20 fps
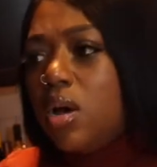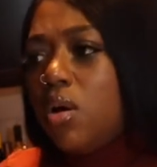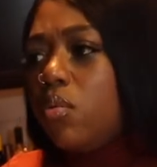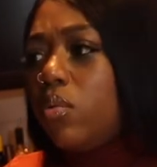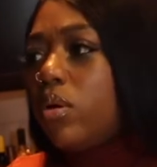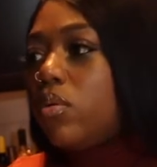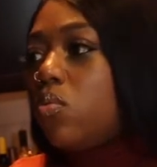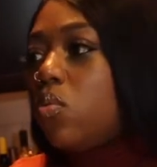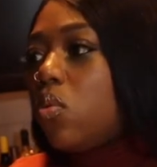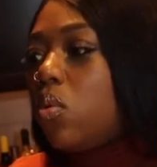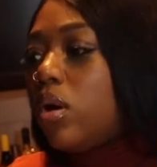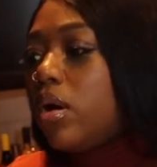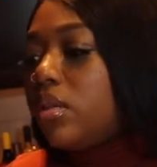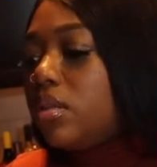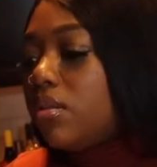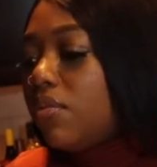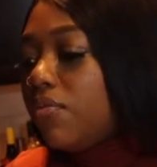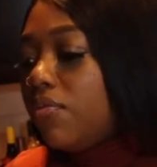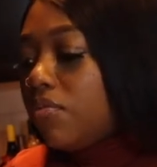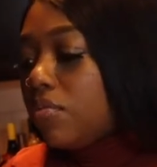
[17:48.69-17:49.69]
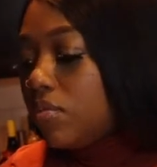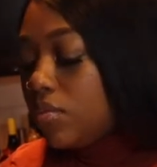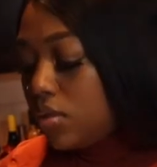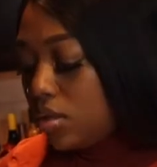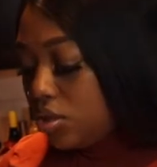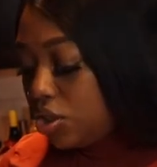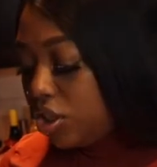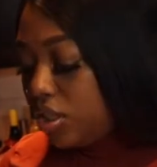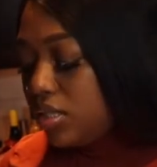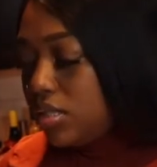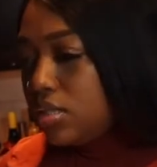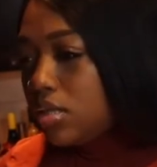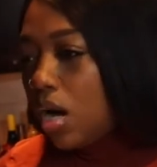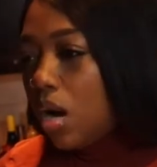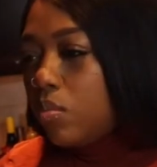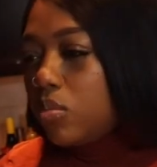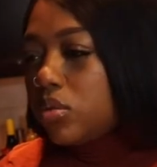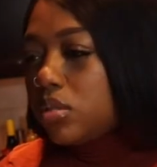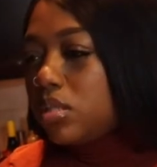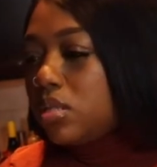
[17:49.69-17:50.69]
We want the cheese
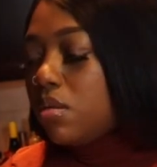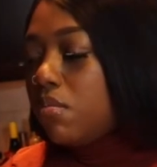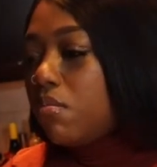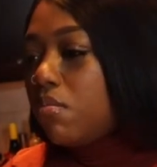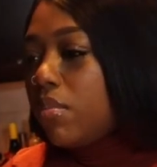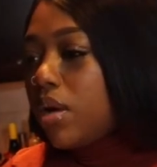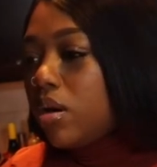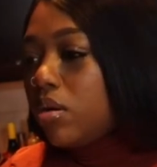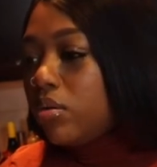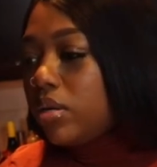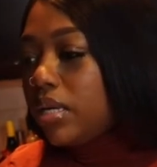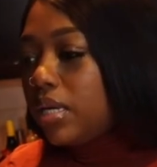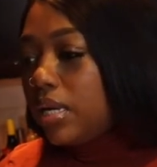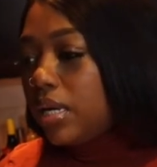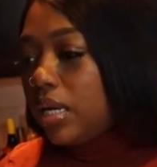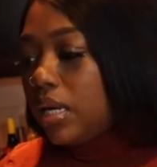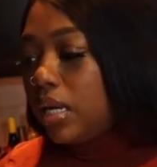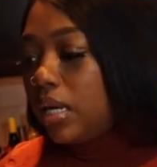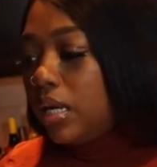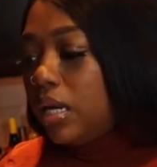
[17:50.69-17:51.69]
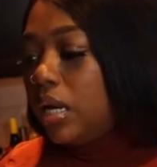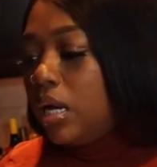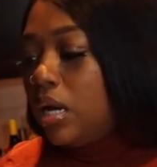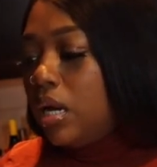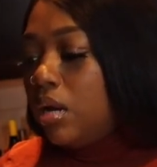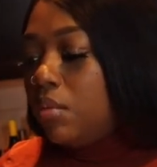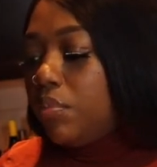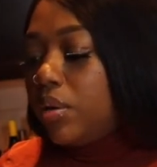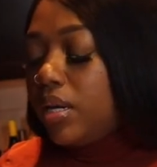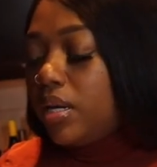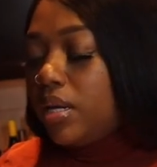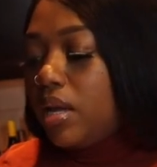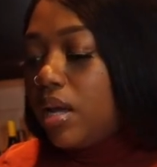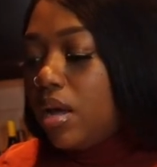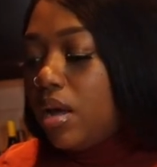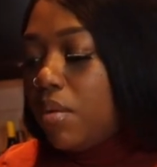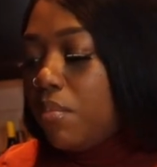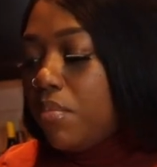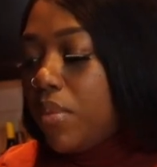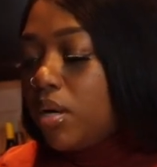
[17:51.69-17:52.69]
almost to melt in, but
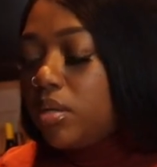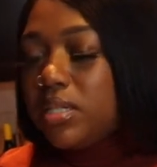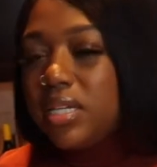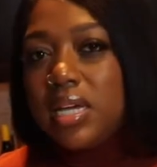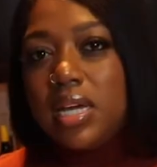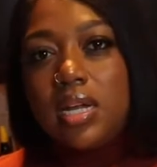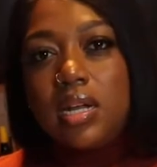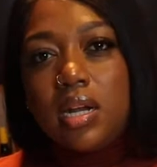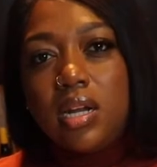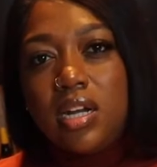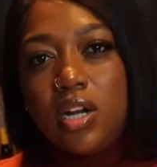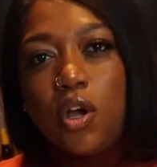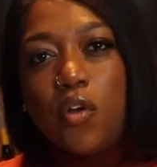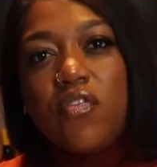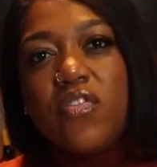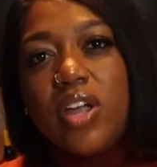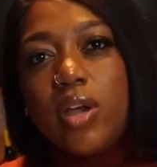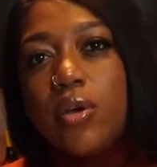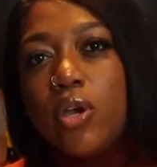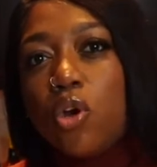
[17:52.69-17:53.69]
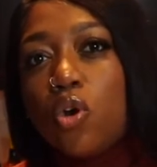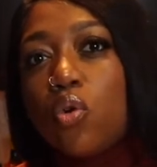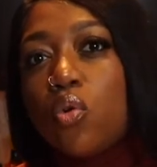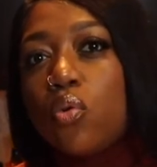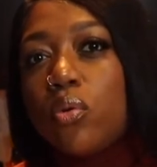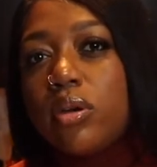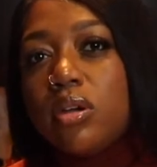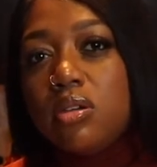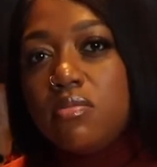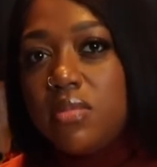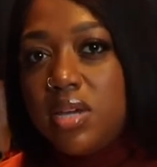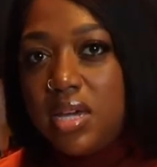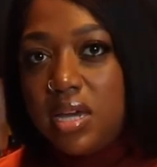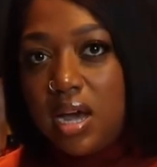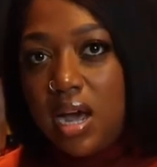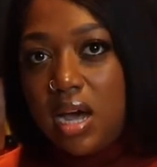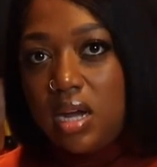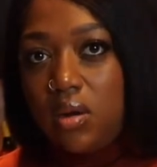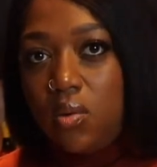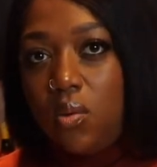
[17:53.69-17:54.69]
melt in a very creamy
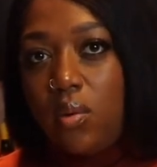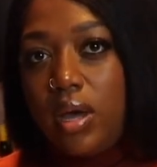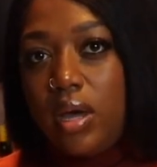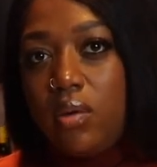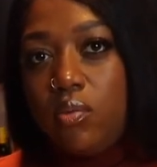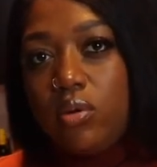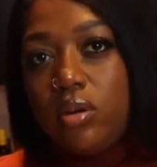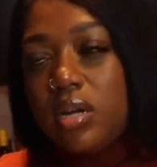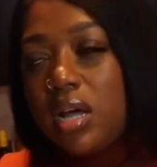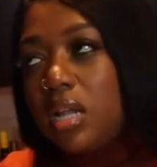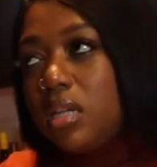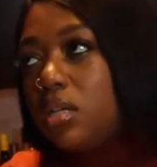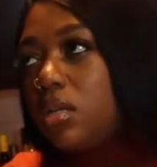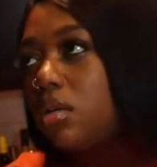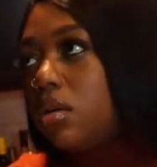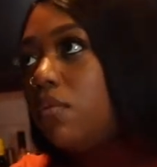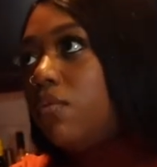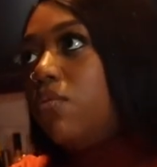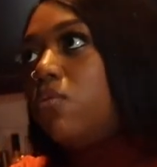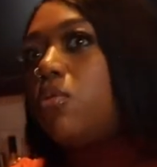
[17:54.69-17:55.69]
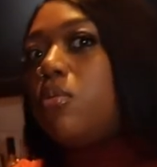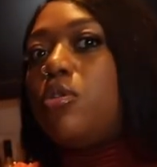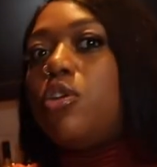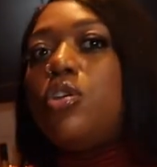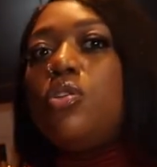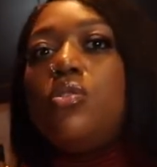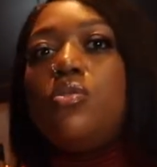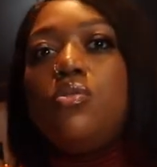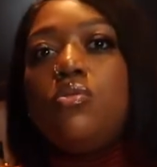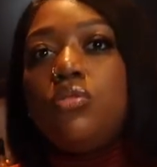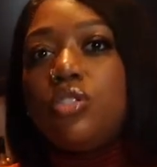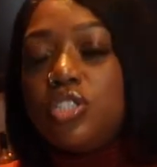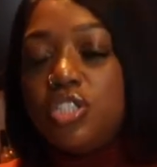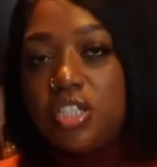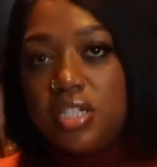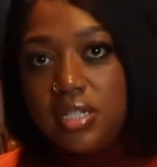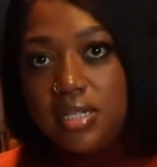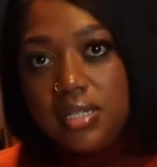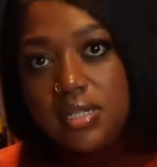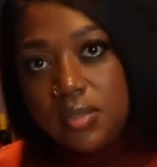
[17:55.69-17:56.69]
kind of way. We're not looking for huge
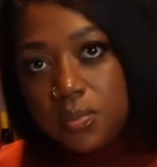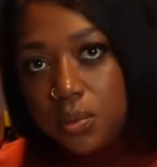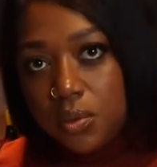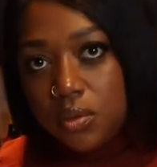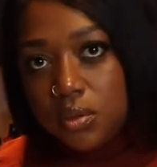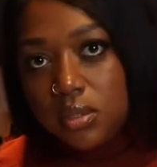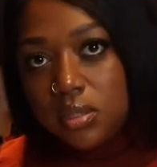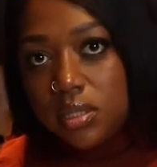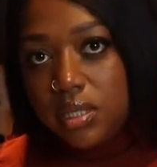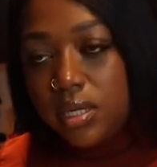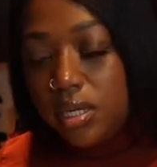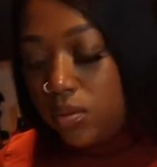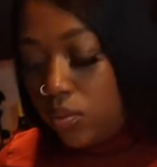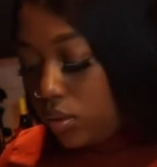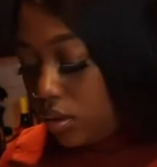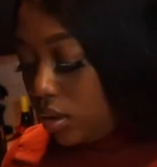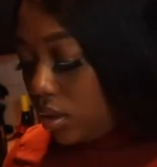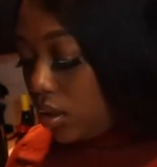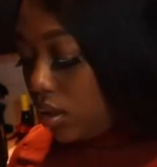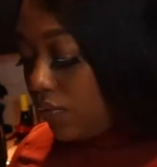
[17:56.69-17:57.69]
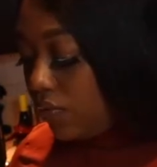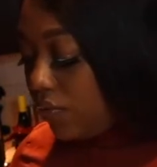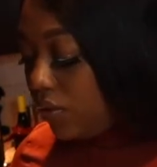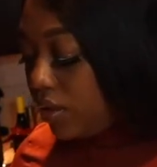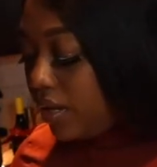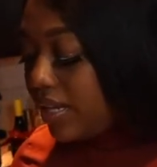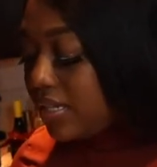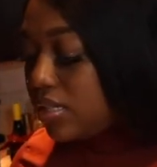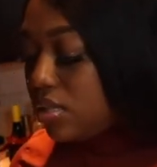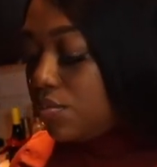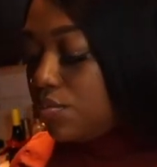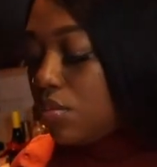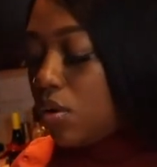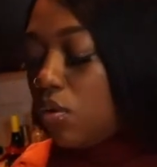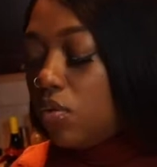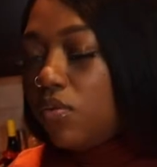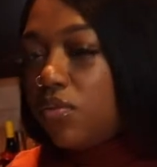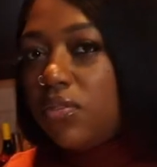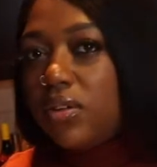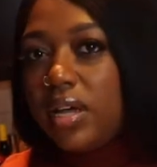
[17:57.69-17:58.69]
cheese pools here. We're looking for that
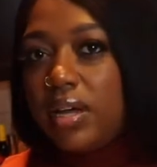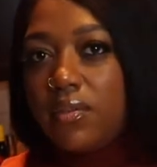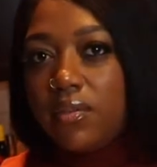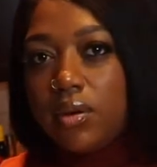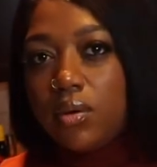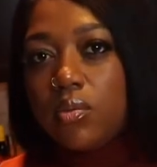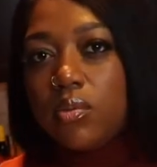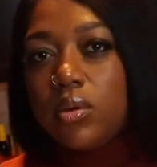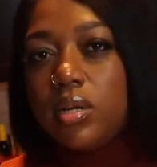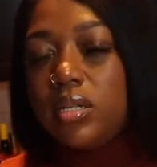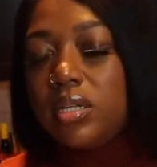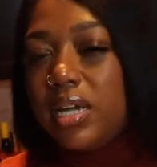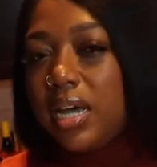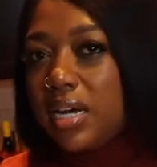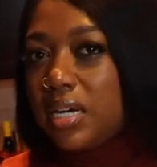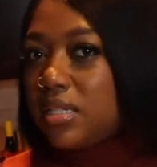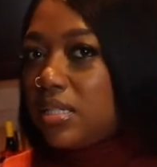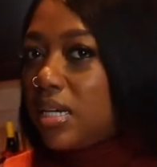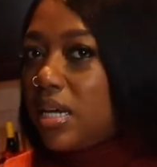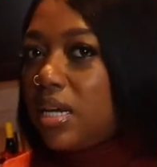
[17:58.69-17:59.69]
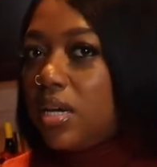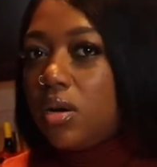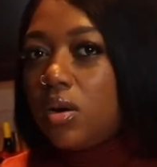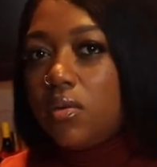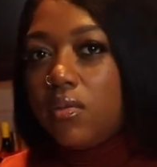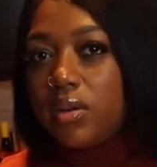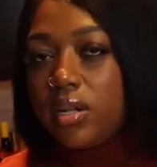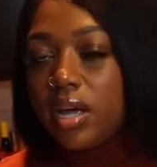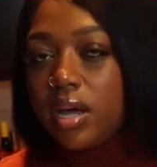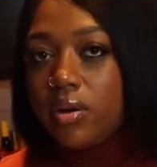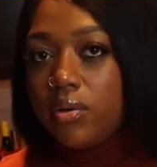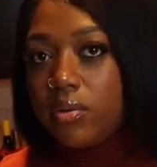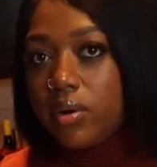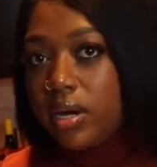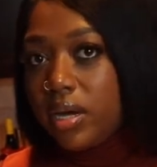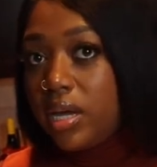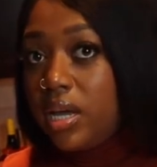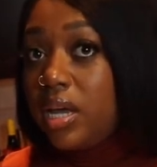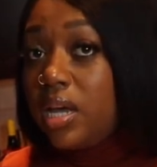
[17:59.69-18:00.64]
smoke flavor to really kind of take over that grit